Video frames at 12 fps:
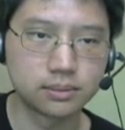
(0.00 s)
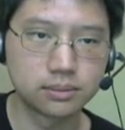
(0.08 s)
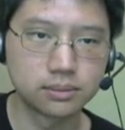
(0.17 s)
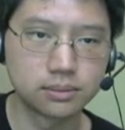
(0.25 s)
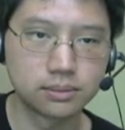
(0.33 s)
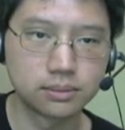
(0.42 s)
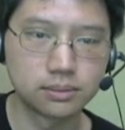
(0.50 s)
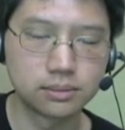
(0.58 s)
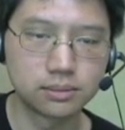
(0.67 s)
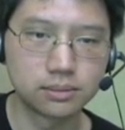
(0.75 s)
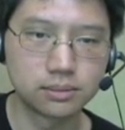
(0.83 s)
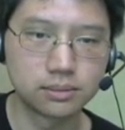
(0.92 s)

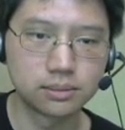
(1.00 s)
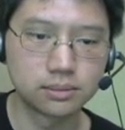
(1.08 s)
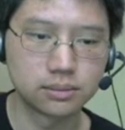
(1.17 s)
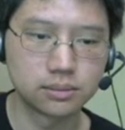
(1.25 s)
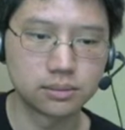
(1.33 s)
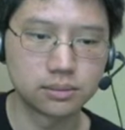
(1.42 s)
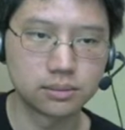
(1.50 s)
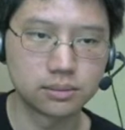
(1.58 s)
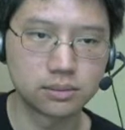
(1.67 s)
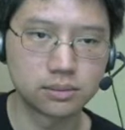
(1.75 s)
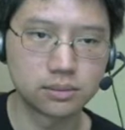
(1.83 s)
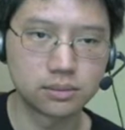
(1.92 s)

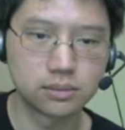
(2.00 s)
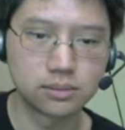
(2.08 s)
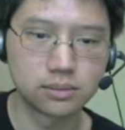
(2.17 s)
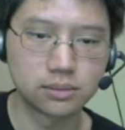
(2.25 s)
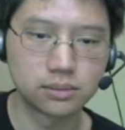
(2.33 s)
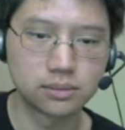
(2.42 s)
No one is speaking in this clip.